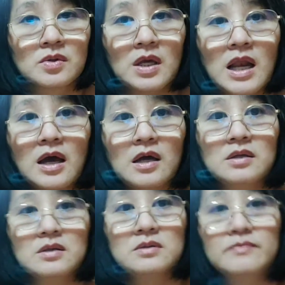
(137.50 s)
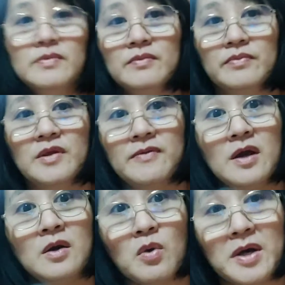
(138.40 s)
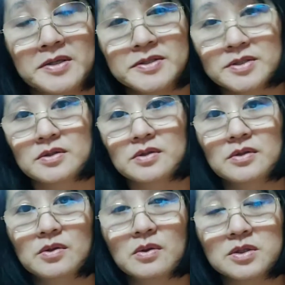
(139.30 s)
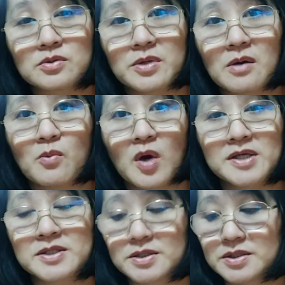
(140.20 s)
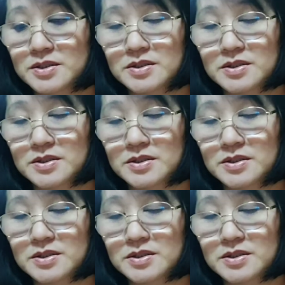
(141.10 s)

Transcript: Kailangan, if they are wise, you also become wiser.